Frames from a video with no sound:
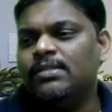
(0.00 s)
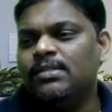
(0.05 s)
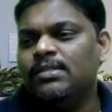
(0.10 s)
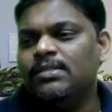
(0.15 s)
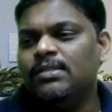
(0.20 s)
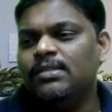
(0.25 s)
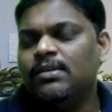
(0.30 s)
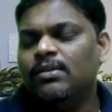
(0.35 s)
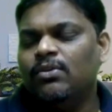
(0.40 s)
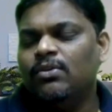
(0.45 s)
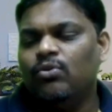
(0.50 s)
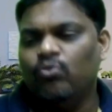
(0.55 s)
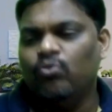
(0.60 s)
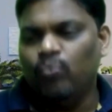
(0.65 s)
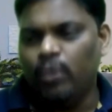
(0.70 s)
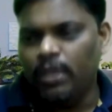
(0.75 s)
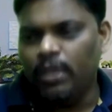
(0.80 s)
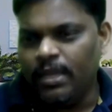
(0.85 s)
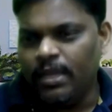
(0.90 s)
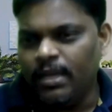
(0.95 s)
is you
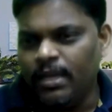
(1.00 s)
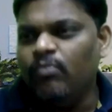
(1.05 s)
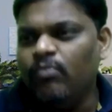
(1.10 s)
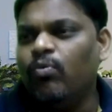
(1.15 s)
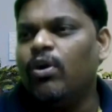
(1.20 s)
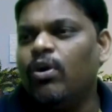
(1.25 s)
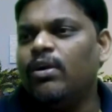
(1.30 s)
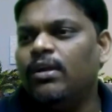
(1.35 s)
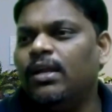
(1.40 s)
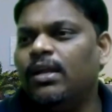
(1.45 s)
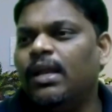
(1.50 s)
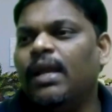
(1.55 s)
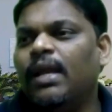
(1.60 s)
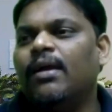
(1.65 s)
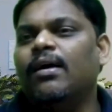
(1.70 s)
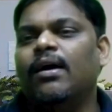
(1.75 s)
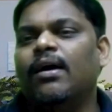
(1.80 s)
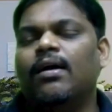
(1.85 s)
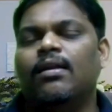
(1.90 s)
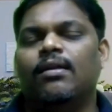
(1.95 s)
really want
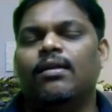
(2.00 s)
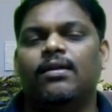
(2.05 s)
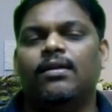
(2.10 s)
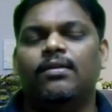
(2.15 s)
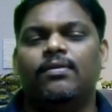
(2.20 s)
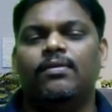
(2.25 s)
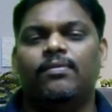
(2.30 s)
rank or not.